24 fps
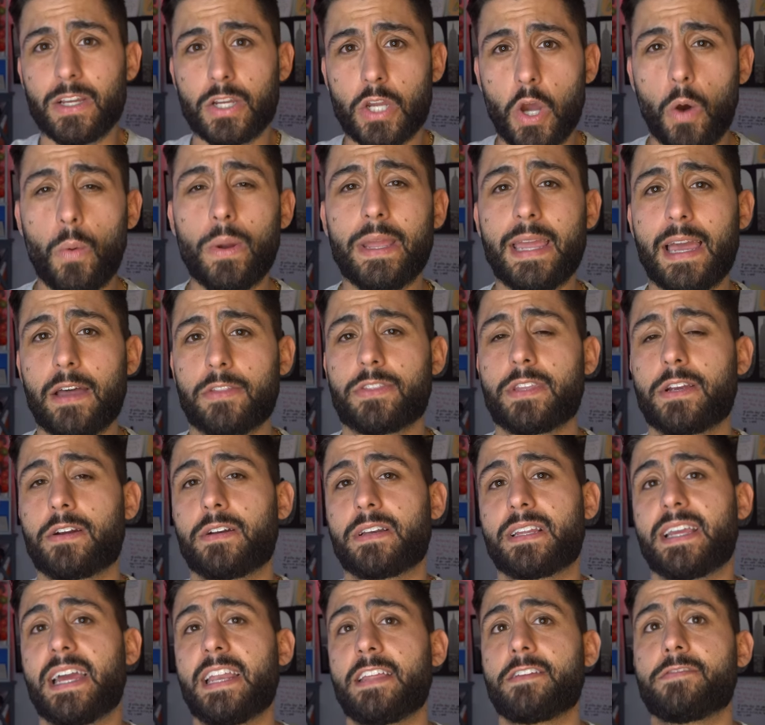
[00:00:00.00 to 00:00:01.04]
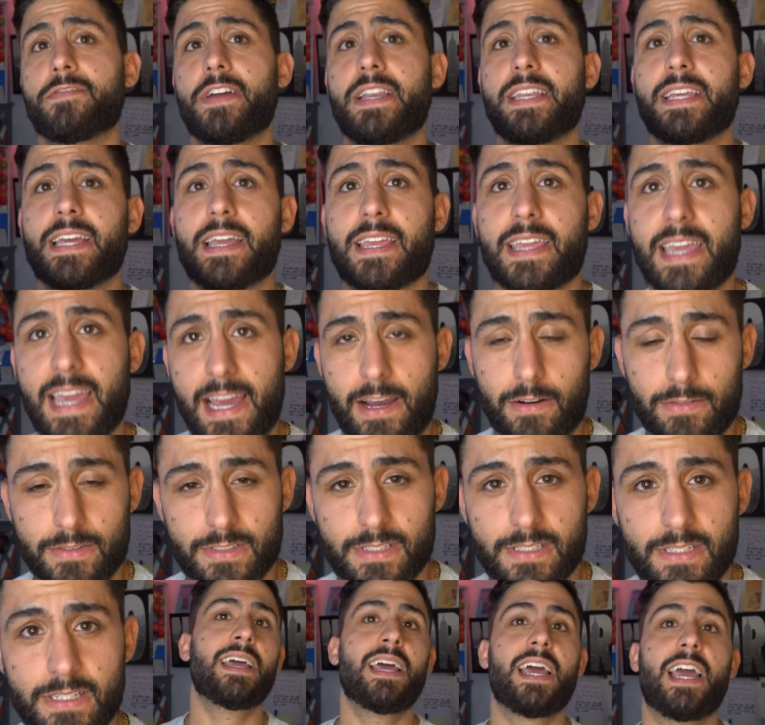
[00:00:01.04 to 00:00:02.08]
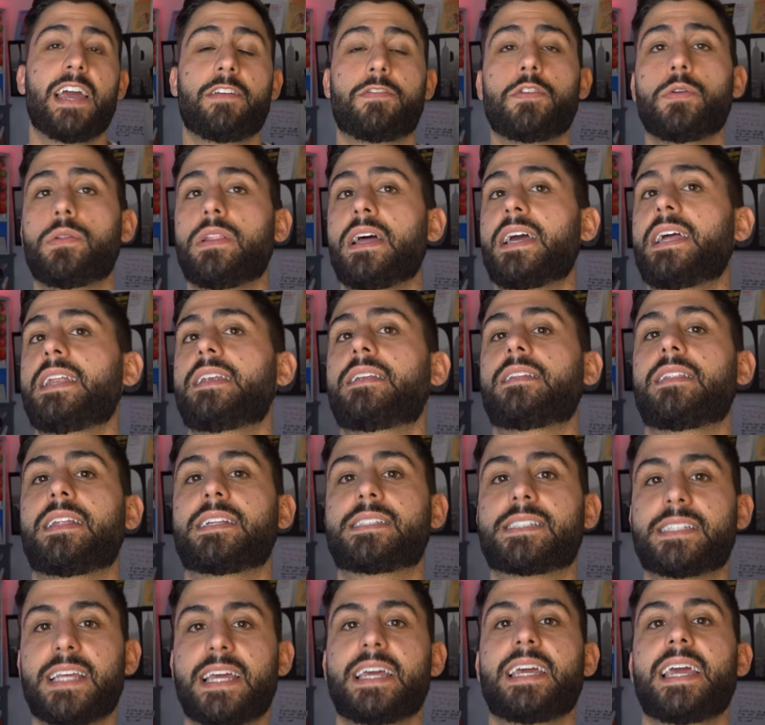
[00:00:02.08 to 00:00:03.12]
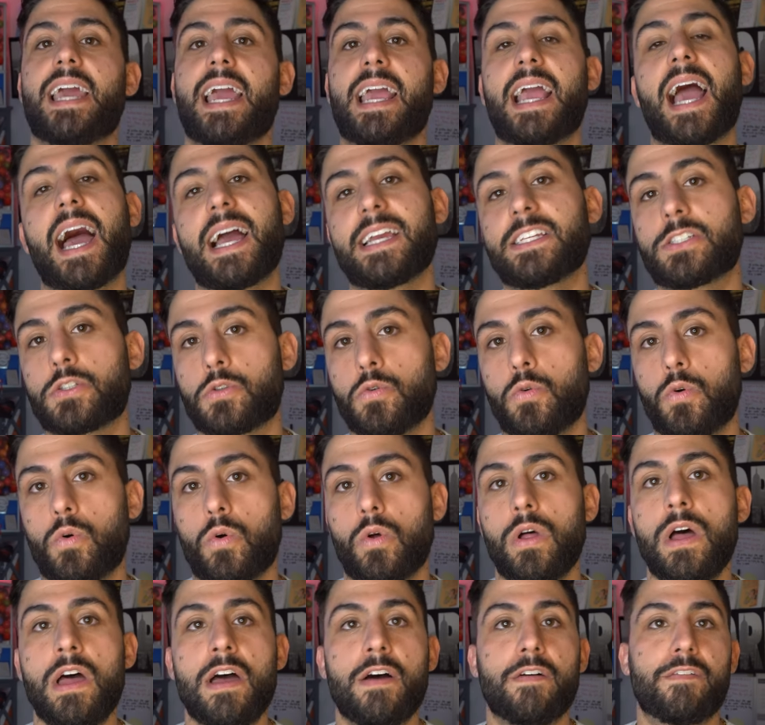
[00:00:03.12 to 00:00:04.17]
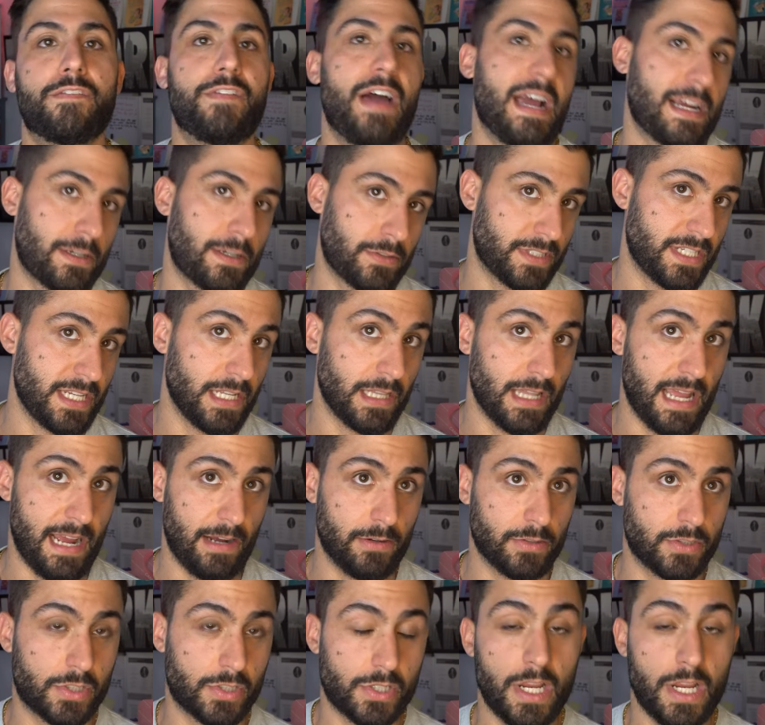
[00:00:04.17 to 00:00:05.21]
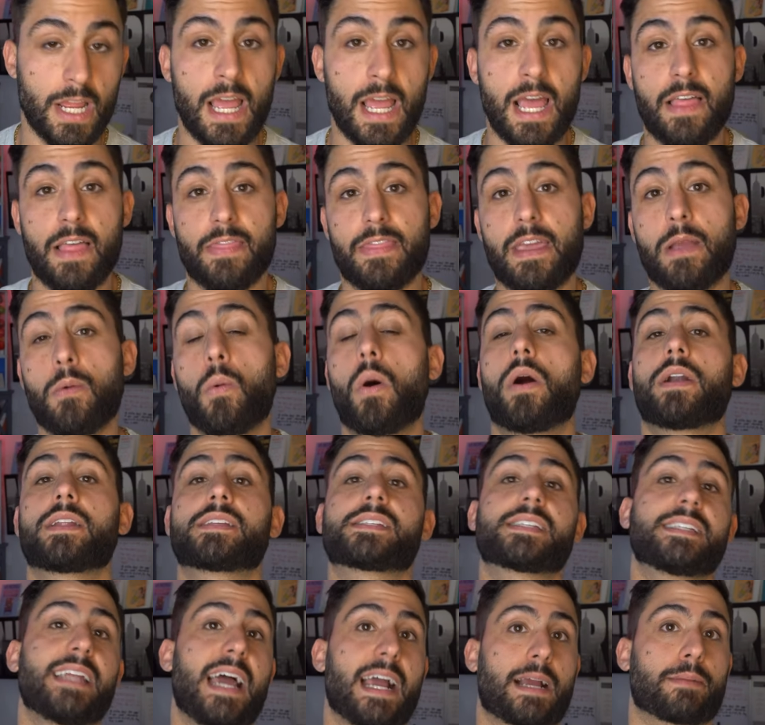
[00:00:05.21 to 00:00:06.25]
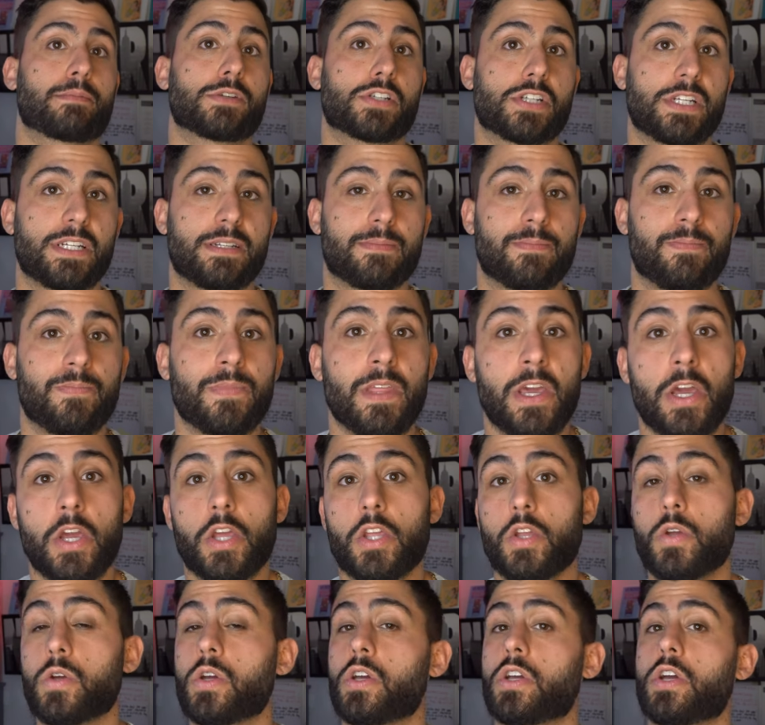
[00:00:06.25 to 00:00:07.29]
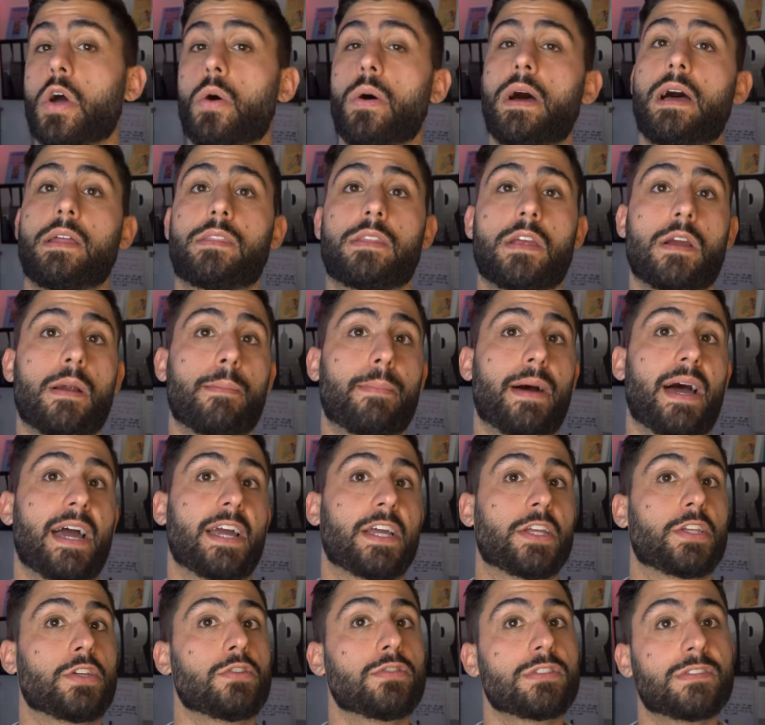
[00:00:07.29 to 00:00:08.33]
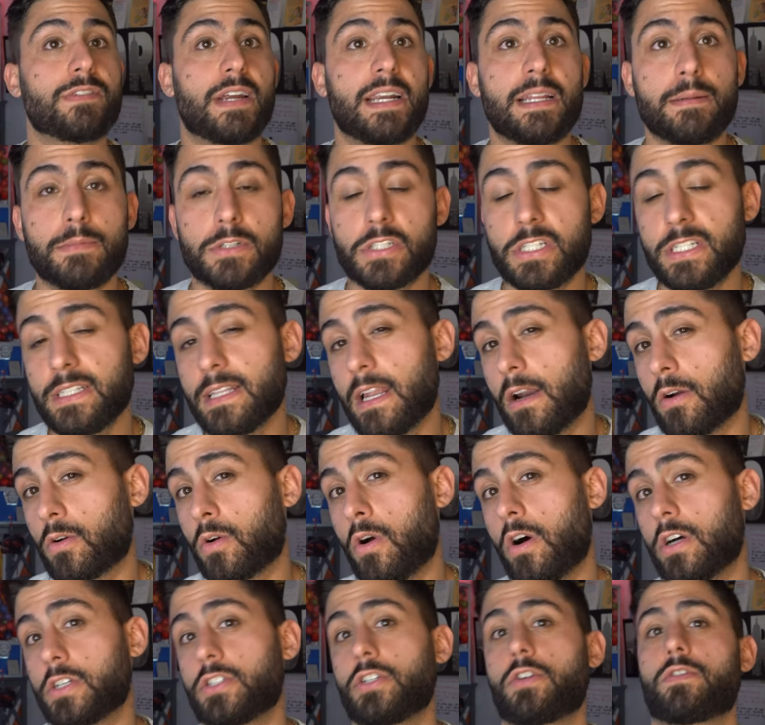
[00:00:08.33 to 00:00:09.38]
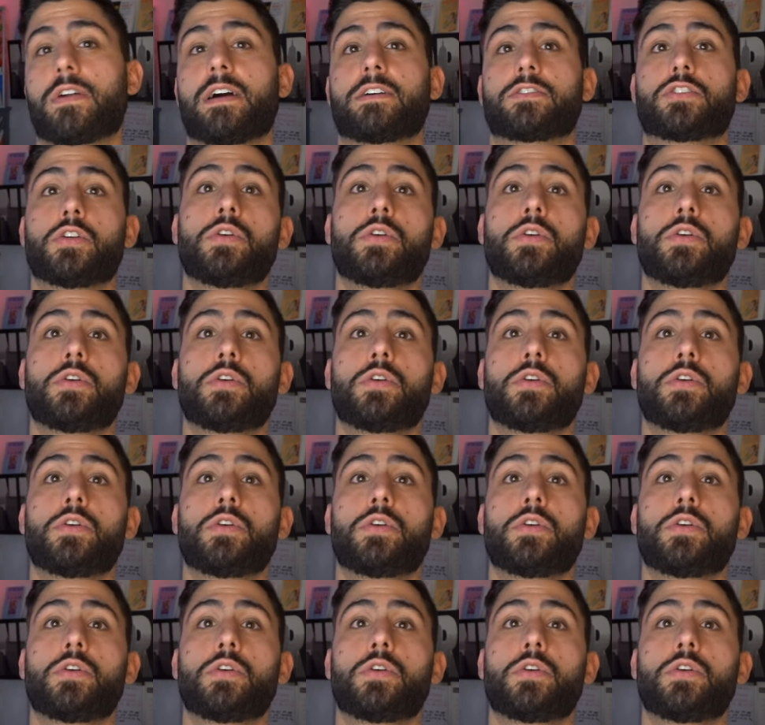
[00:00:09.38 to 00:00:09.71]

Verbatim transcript: going out there and getting vending accounts. If you land, let's say, a high school faculty lounge, they want a snack machine. You could go out there and buy a used vending machine that'll cost you around